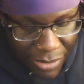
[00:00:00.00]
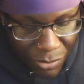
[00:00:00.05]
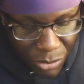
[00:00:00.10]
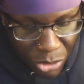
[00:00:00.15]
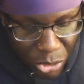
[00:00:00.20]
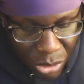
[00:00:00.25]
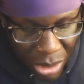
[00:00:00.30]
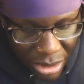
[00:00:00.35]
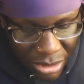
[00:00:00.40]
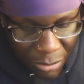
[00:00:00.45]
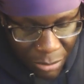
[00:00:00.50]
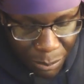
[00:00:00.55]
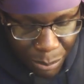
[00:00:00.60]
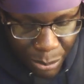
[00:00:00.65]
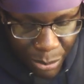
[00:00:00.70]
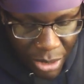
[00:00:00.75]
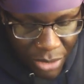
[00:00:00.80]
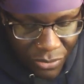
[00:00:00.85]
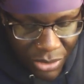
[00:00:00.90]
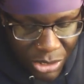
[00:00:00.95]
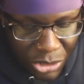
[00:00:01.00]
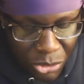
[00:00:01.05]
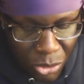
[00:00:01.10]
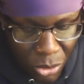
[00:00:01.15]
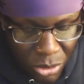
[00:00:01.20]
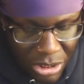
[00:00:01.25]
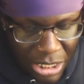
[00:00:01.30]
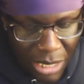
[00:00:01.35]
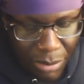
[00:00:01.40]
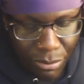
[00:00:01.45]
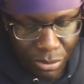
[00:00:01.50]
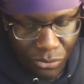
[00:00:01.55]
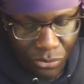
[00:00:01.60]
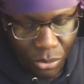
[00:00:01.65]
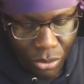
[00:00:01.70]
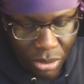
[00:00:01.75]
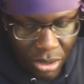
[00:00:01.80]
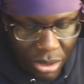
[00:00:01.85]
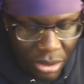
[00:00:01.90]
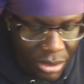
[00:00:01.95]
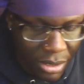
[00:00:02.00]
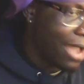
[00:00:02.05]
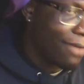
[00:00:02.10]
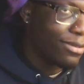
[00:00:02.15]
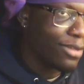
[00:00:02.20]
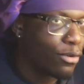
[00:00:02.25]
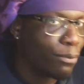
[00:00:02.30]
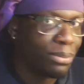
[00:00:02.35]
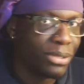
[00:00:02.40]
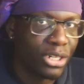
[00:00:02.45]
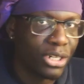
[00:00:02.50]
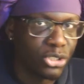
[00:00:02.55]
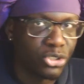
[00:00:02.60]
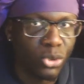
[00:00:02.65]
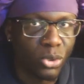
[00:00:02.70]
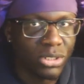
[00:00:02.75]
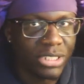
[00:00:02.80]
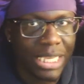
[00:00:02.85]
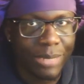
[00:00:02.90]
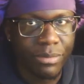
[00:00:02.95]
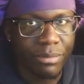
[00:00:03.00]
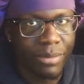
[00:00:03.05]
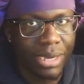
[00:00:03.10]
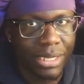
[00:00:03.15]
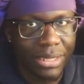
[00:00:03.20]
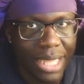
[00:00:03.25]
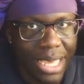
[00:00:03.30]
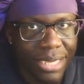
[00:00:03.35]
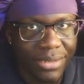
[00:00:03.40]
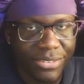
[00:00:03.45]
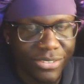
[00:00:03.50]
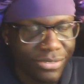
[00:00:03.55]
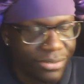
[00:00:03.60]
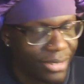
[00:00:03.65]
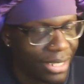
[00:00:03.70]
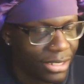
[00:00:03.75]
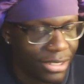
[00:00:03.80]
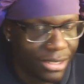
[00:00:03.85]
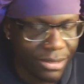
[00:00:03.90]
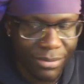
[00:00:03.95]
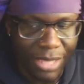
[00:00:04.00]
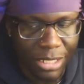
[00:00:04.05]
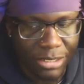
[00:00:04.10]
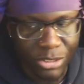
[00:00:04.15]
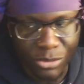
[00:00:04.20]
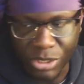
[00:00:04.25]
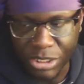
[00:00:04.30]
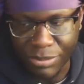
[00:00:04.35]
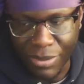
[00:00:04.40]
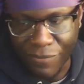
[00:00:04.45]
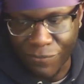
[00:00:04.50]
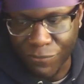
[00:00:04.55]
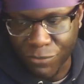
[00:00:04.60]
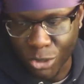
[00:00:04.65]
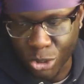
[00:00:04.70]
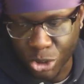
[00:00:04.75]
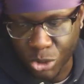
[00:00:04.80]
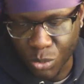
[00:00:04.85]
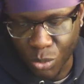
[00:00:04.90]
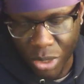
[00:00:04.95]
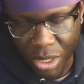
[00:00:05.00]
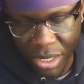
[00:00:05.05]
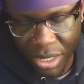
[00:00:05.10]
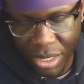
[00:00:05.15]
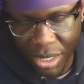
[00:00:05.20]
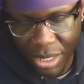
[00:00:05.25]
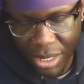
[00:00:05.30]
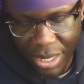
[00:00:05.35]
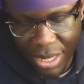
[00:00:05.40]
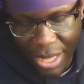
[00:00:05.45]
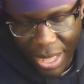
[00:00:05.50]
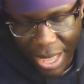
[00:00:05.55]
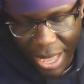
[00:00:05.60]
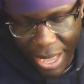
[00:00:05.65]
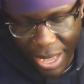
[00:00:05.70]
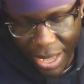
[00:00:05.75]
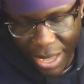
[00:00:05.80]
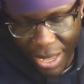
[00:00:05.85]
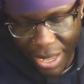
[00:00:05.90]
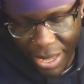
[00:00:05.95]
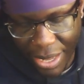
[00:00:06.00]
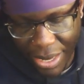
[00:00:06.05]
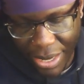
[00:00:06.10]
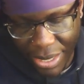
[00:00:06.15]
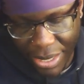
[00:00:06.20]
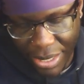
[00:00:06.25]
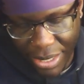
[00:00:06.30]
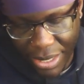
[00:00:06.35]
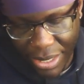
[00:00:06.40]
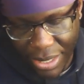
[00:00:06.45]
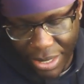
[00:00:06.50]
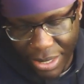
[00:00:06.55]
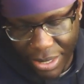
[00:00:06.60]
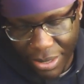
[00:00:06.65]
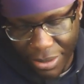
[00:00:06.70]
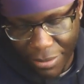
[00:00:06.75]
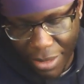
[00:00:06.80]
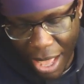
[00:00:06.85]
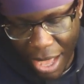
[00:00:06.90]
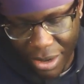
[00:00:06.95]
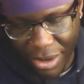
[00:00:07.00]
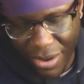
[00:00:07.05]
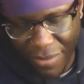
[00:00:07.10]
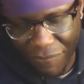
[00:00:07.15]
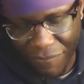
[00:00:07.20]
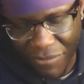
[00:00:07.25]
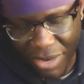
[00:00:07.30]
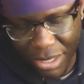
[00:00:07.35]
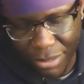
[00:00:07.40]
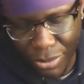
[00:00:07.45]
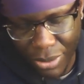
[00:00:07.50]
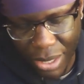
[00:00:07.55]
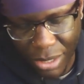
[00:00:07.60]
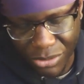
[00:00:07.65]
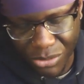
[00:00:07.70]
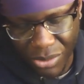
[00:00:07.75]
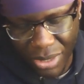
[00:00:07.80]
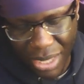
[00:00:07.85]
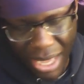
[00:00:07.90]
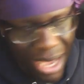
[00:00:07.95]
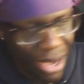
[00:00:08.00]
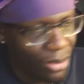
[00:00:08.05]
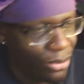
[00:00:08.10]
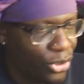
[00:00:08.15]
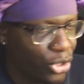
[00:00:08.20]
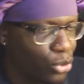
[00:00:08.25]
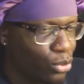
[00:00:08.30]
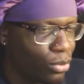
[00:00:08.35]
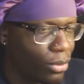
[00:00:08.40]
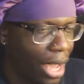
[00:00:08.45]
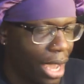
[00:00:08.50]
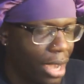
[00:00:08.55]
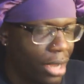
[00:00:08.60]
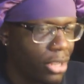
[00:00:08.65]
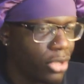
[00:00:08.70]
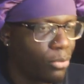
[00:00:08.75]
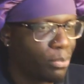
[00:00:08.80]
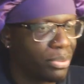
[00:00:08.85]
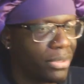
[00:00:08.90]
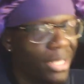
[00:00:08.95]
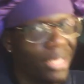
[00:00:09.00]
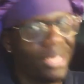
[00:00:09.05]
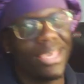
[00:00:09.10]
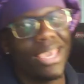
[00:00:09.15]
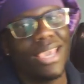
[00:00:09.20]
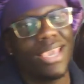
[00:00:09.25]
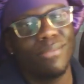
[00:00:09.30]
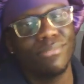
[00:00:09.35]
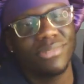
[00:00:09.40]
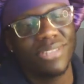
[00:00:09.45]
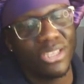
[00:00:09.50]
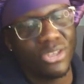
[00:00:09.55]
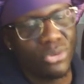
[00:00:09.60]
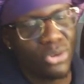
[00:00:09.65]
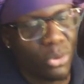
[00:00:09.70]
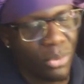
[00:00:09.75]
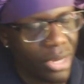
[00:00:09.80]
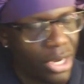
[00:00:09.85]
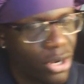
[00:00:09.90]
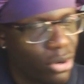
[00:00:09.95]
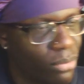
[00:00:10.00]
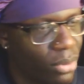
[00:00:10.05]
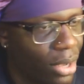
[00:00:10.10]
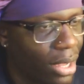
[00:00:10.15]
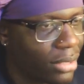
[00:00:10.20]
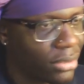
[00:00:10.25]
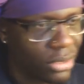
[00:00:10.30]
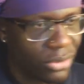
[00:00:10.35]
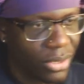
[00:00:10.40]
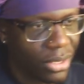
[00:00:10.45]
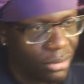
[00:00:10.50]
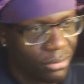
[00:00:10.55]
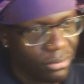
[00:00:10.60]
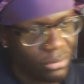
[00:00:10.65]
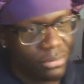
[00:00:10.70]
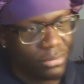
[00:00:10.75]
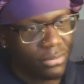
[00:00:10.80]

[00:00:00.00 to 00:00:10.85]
have you tried the previous Souls game before? I've never played a Souls game in my life. Elden Ring is my first one. And how did I find out about Elden Ring? How do you play games and you don't hear about Elden Ring?